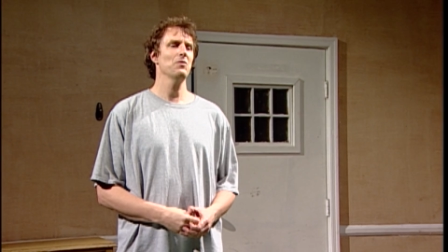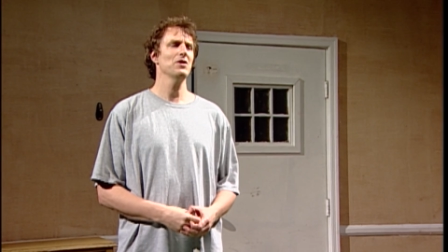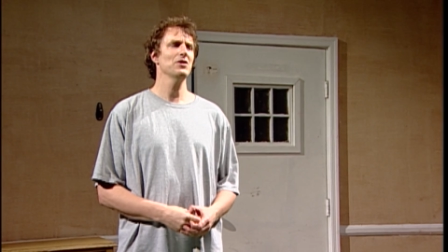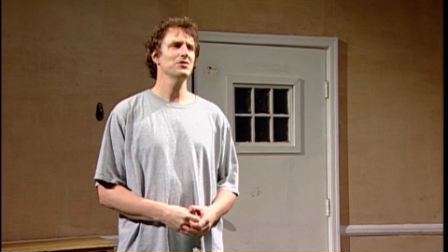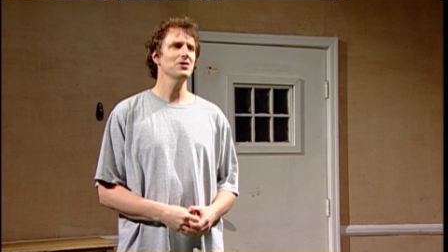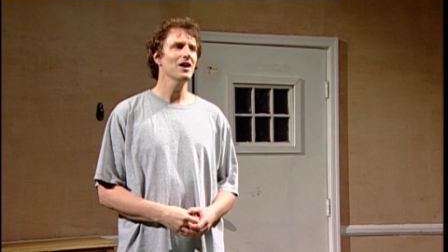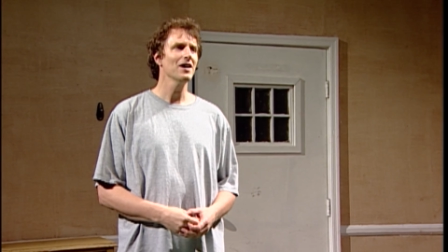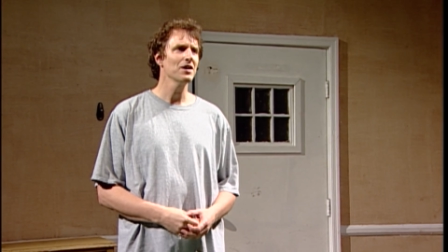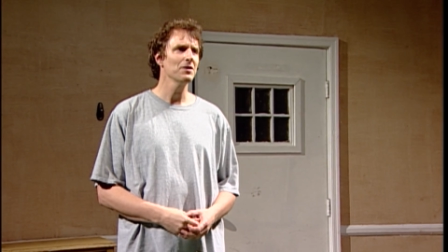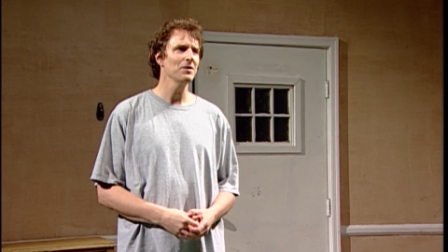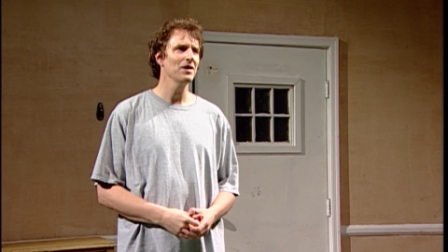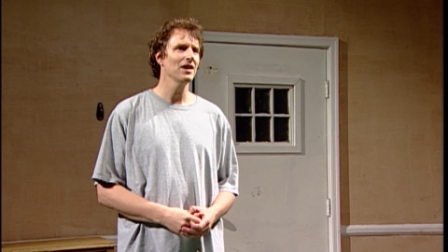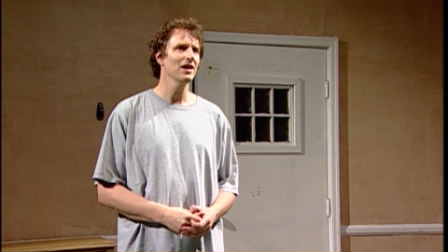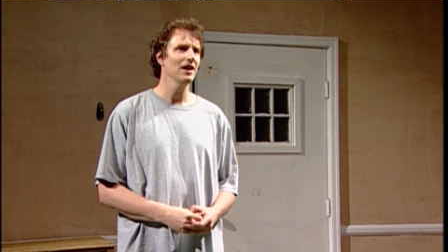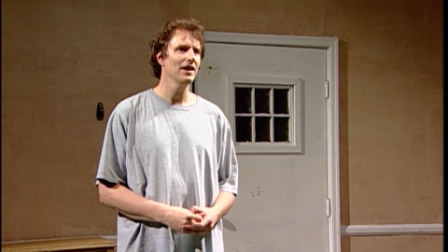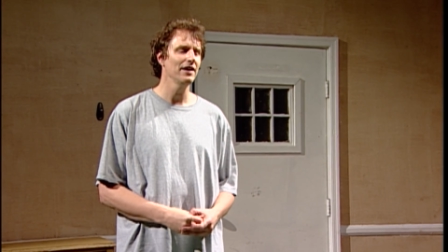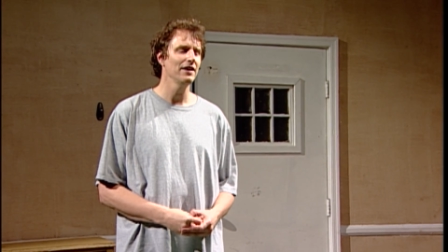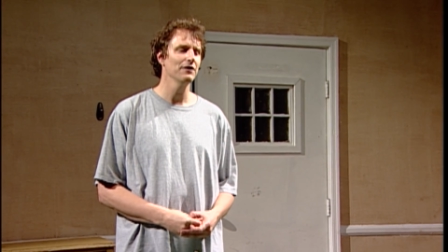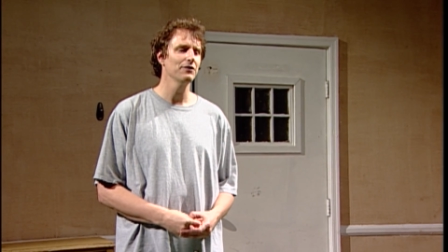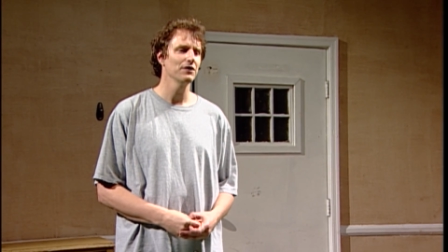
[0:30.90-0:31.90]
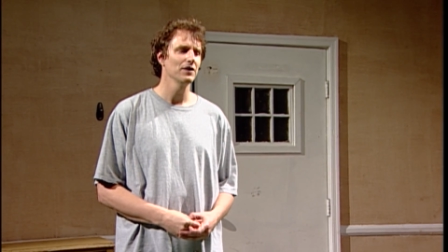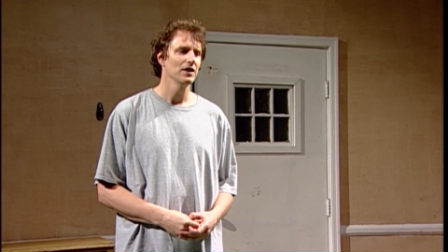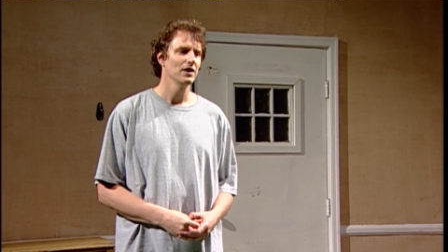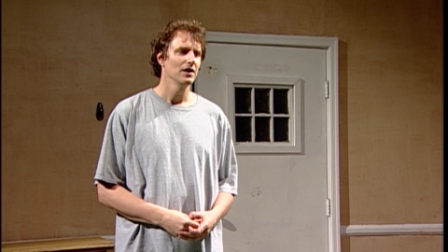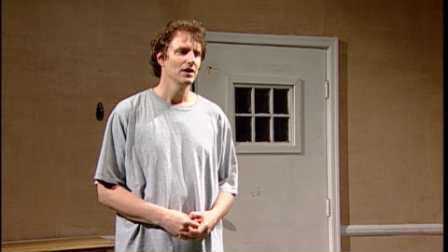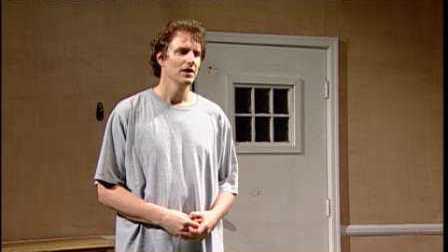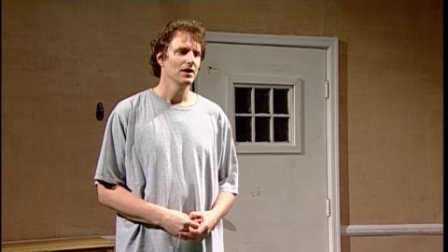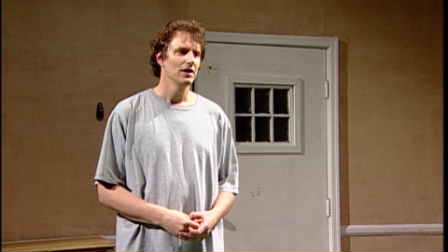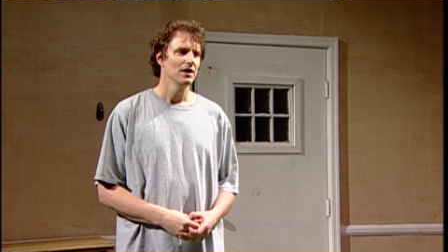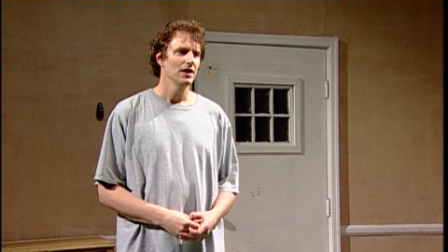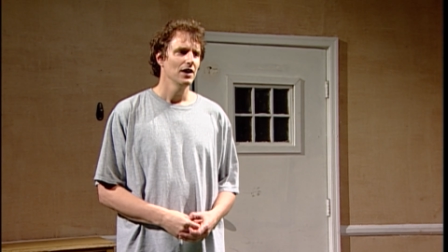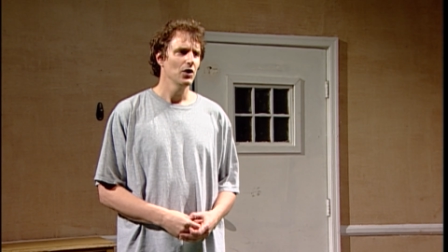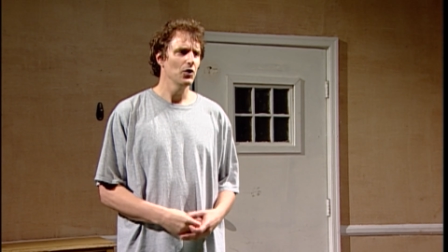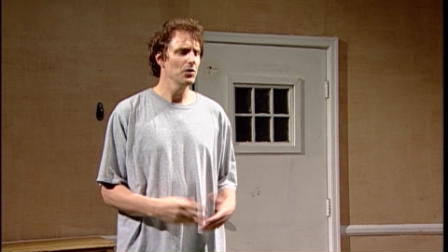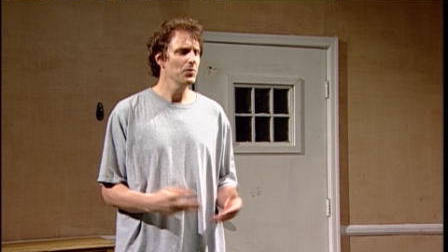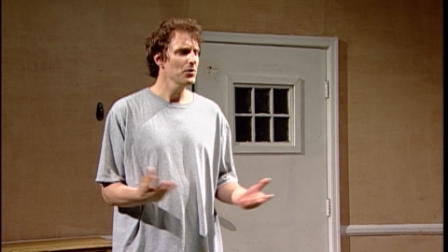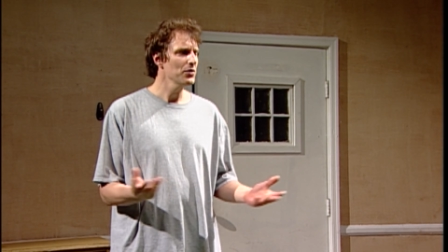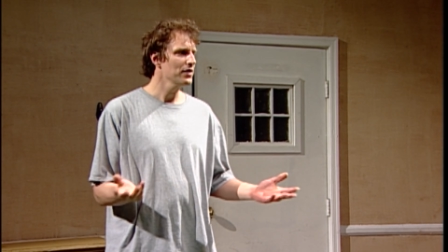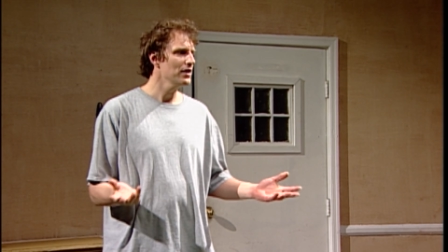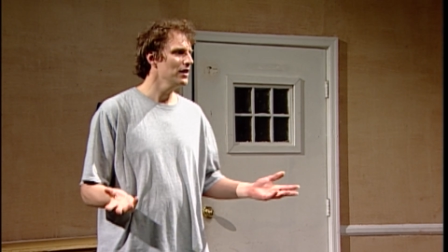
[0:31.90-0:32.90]
were talking about life, and
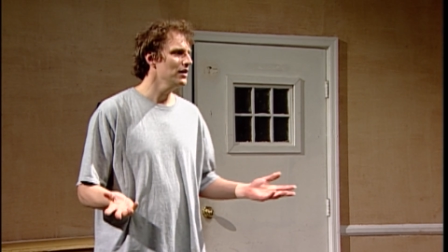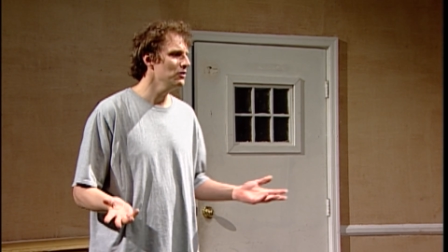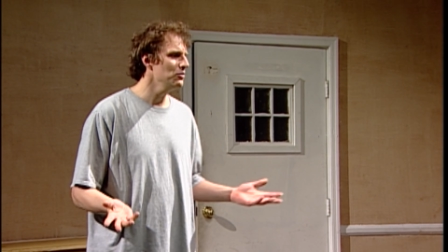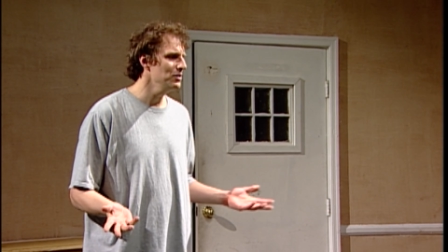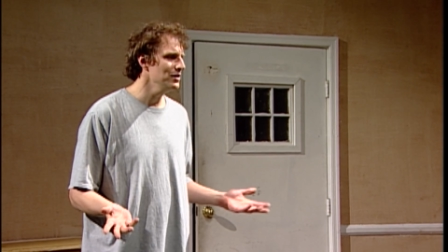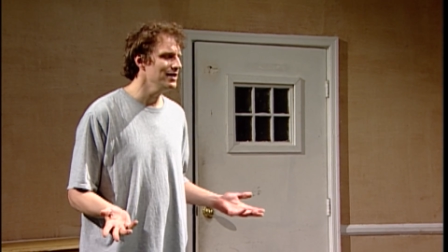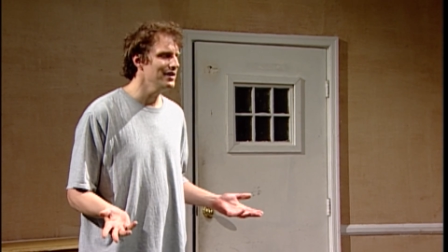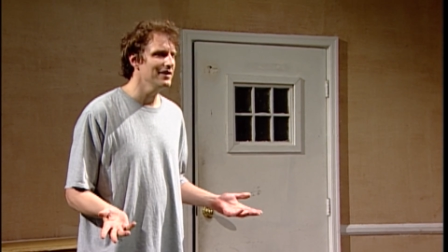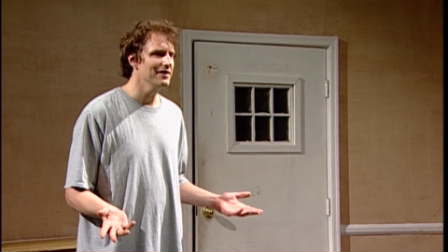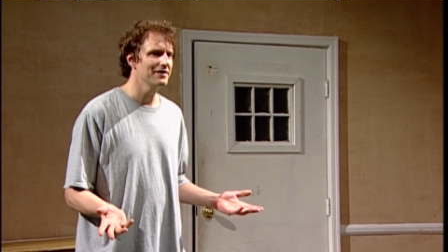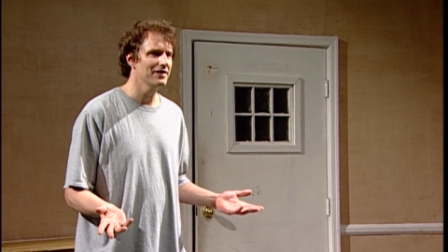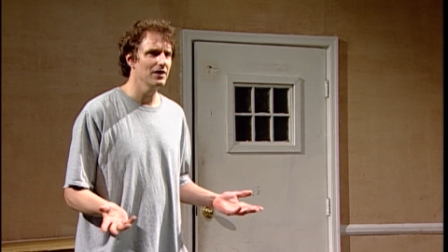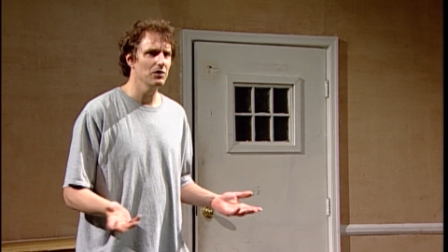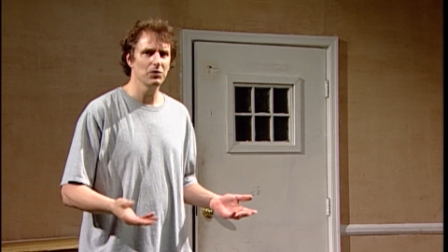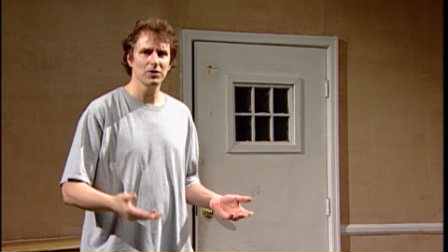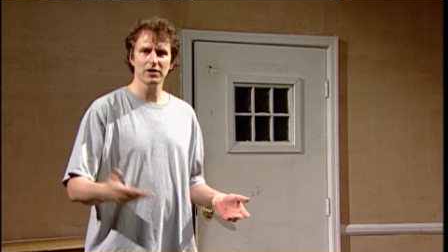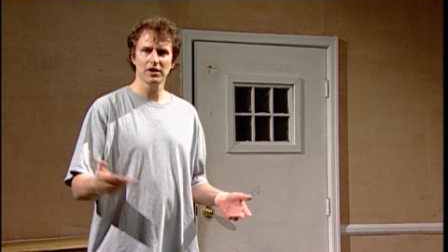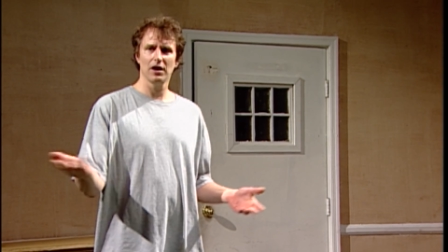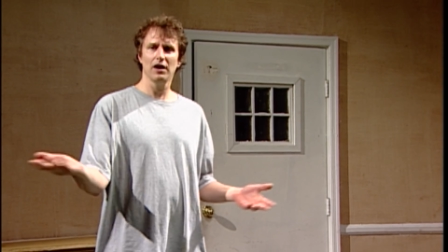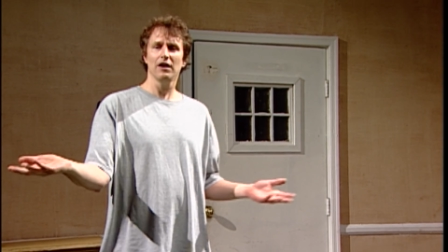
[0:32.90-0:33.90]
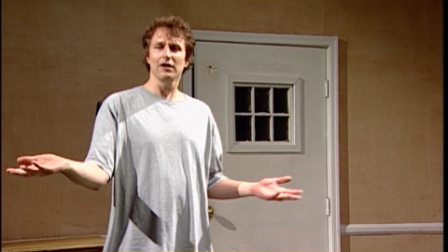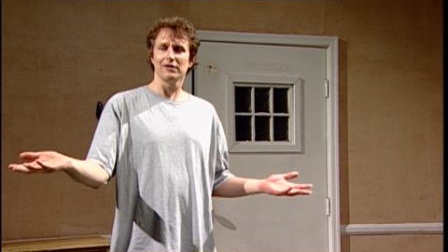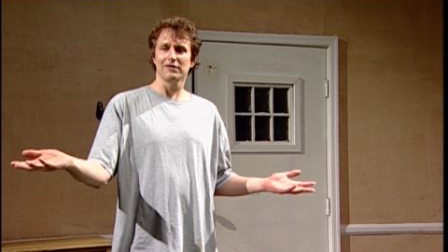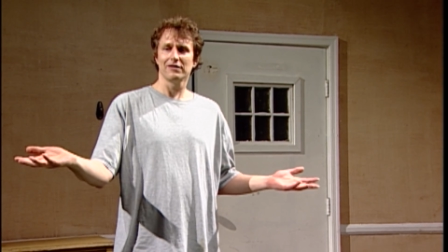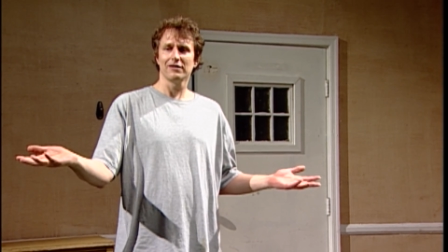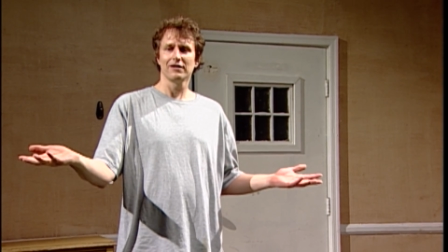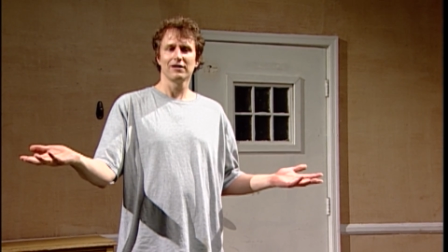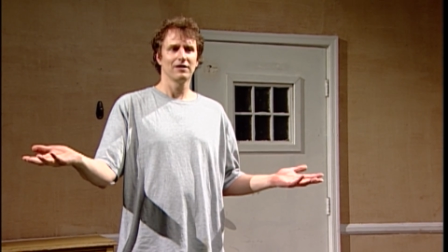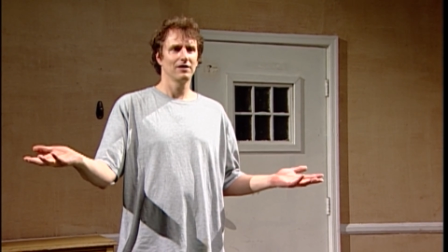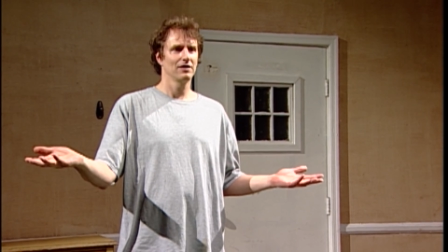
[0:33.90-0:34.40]
we both kind of realized that we're kids.